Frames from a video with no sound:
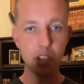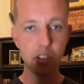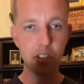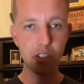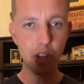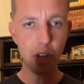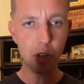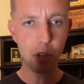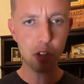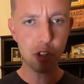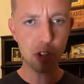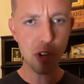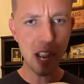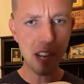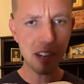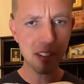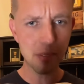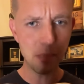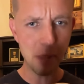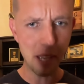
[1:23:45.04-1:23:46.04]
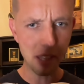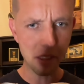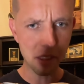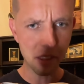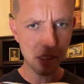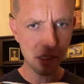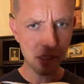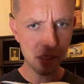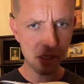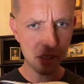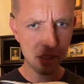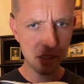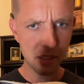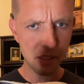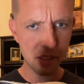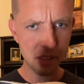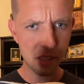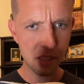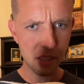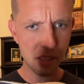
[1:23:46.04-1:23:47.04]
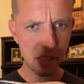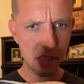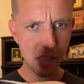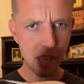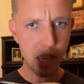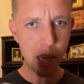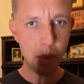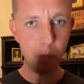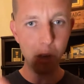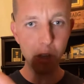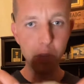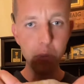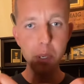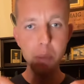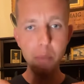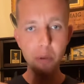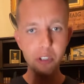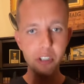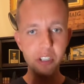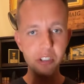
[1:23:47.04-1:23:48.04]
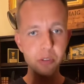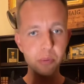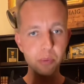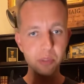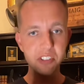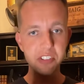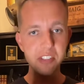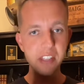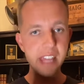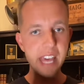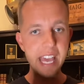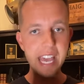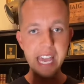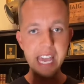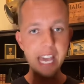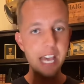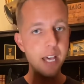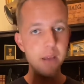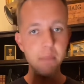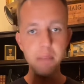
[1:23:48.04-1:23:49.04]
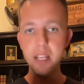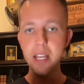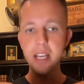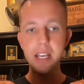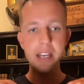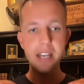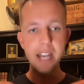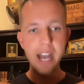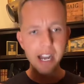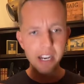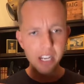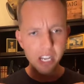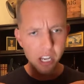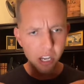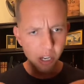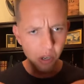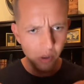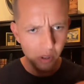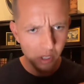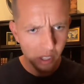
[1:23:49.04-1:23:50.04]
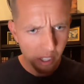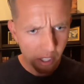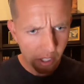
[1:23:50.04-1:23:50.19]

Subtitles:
So Tracksmith. And most people just will see that M, not know.